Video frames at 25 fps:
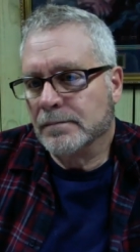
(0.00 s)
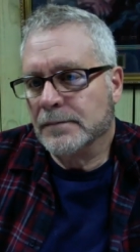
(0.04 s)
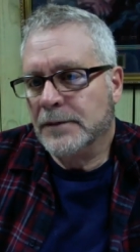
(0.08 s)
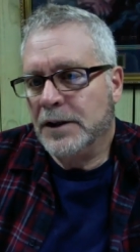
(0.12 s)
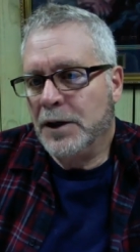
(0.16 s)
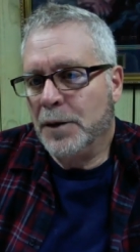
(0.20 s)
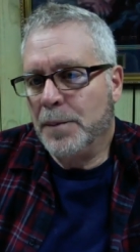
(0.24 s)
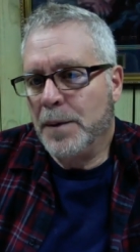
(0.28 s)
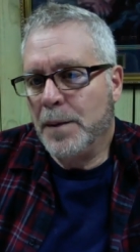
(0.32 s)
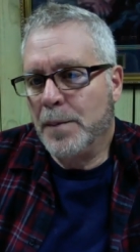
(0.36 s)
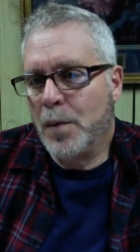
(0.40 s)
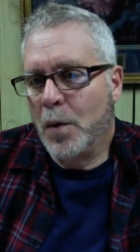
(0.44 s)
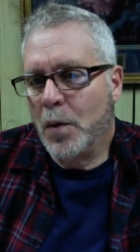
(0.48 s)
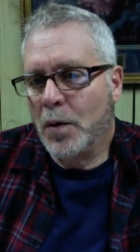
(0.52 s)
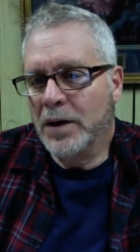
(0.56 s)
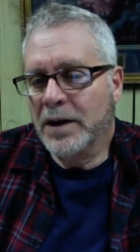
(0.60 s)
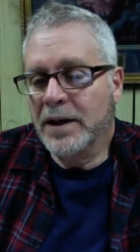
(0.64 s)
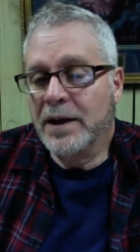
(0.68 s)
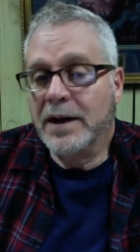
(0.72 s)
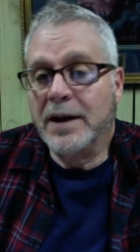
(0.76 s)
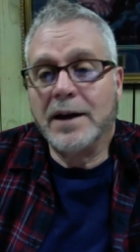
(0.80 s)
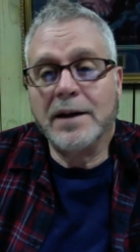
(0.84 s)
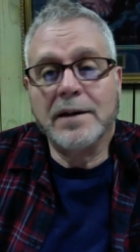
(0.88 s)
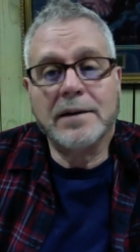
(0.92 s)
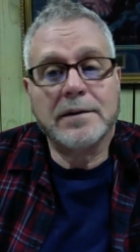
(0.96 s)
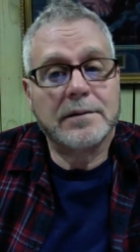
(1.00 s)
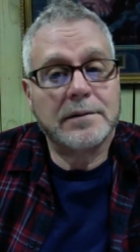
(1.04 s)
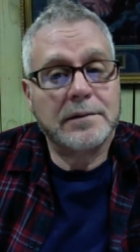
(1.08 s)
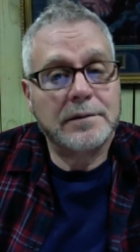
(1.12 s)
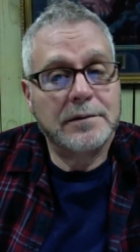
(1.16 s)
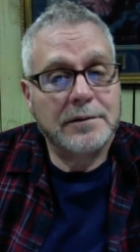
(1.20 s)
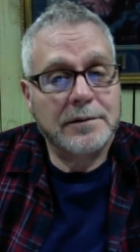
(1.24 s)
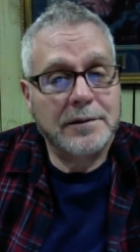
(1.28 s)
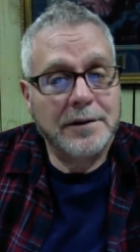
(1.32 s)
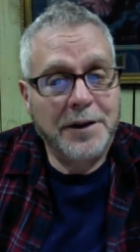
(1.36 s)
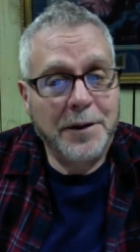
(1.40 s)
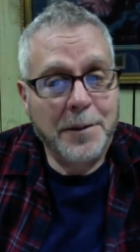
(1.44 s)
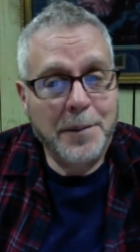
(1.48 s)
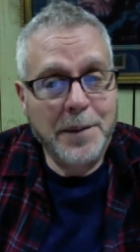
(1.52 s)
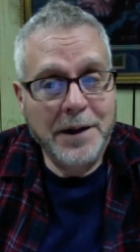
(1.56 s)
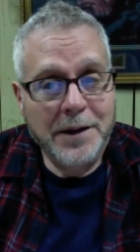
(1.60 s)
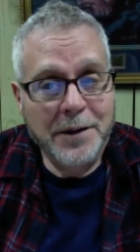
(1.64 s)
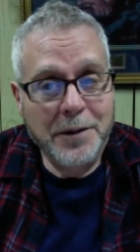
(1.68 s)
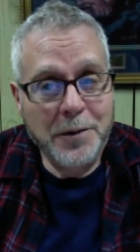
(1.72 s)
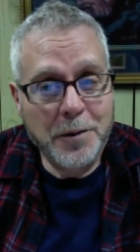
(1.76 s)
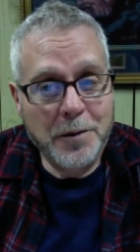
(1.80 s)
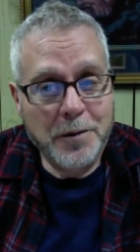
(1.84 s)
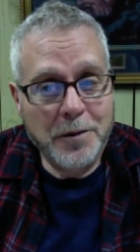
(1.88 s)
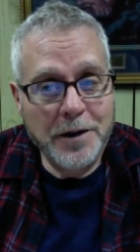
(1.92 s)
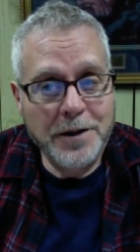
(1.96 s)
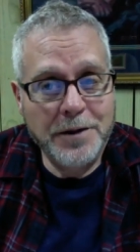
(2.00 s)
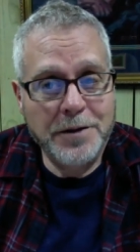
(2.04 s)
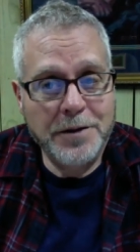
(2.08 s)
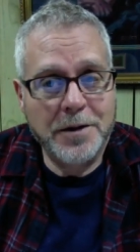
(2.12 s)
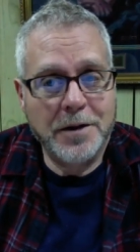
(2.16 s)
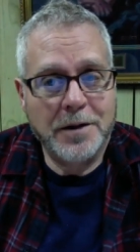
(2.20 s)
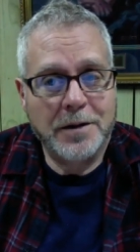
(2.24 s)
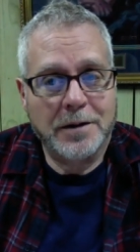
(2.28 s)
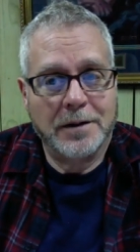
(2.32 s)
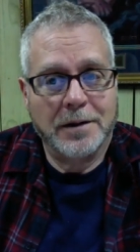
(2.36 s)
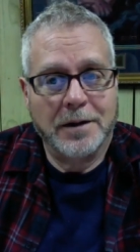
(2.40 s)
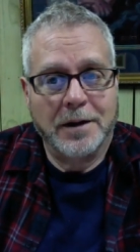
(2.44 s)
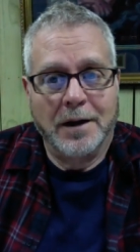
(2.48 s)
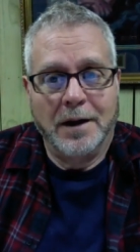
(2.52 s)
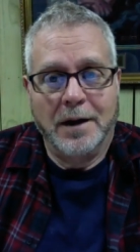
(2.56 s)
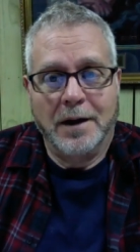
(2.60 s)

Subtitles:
You'll be born again. You'll be a new creature.